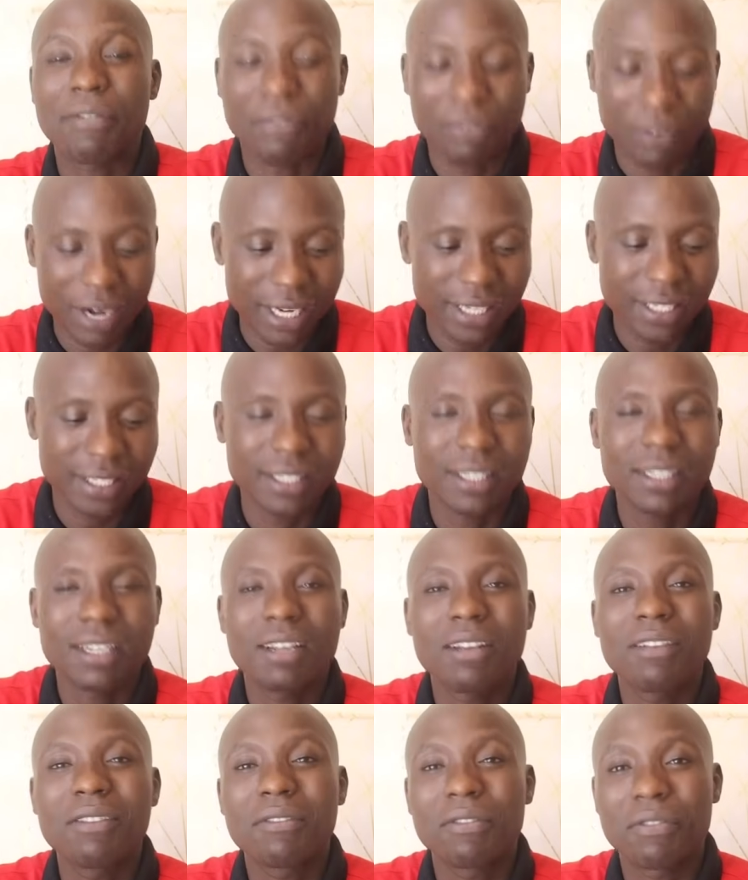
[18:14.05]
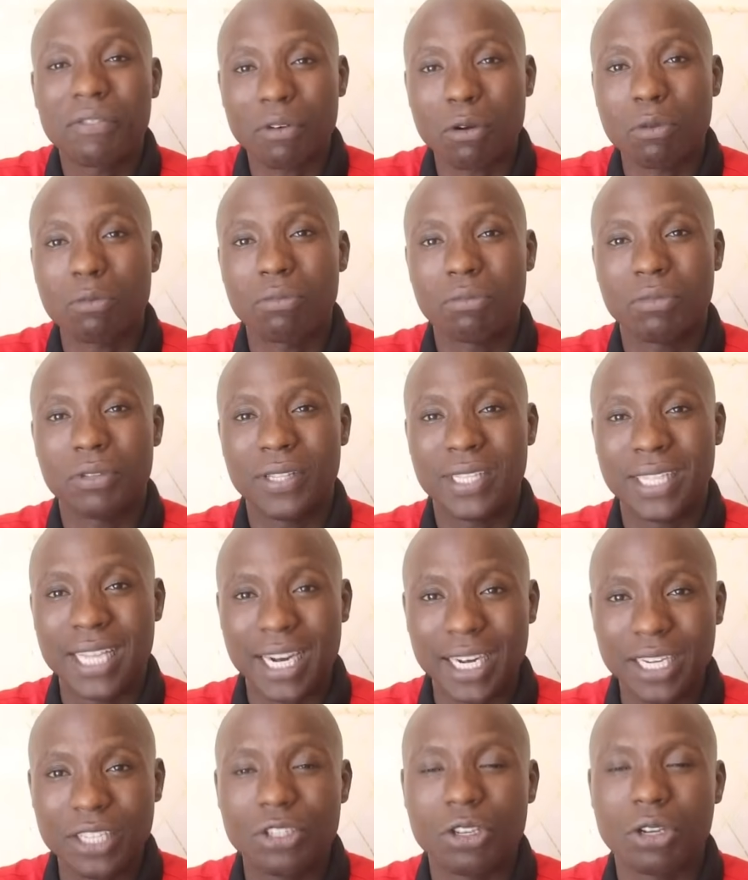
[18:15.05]
France from the
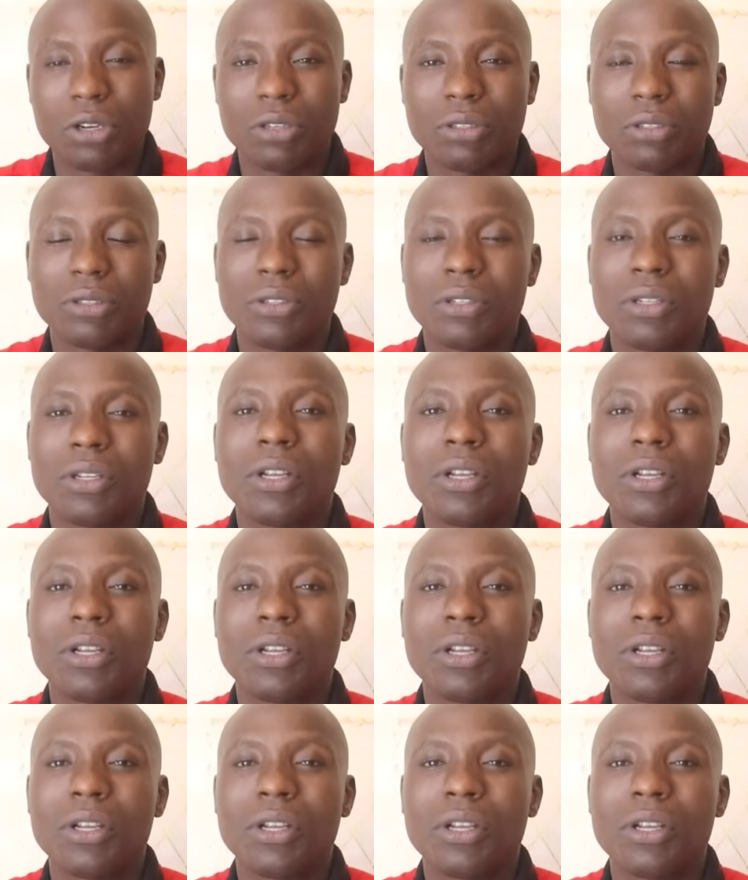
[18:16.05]
region